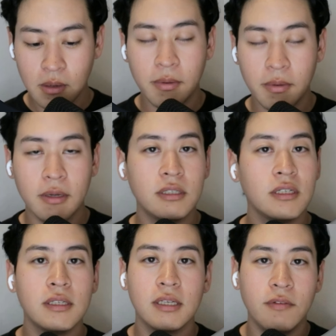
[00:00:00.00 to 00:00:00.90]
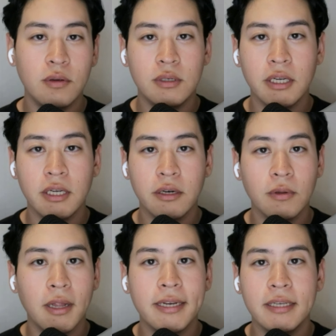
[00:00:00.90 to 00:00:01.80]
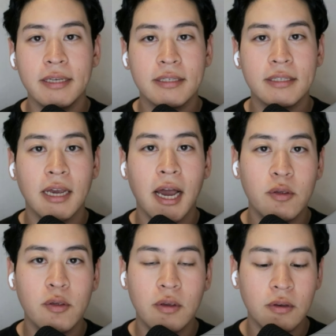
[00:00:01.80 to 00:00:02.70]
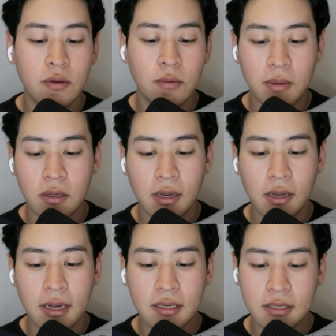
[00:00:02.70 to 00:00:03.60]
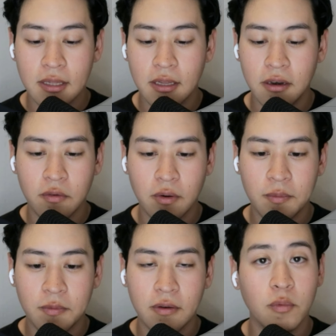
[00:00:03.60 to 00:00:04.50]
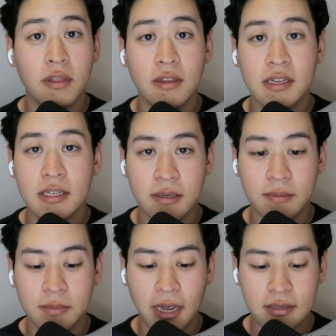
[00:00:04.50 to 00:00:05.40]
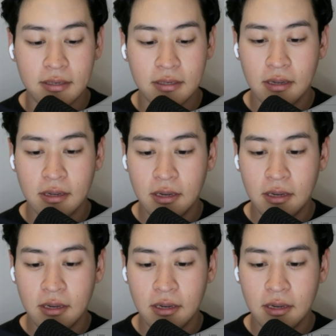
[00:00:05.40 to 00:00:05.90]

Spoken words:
But just to give you a general idea as to how you can be utilizing the description with these subtasks.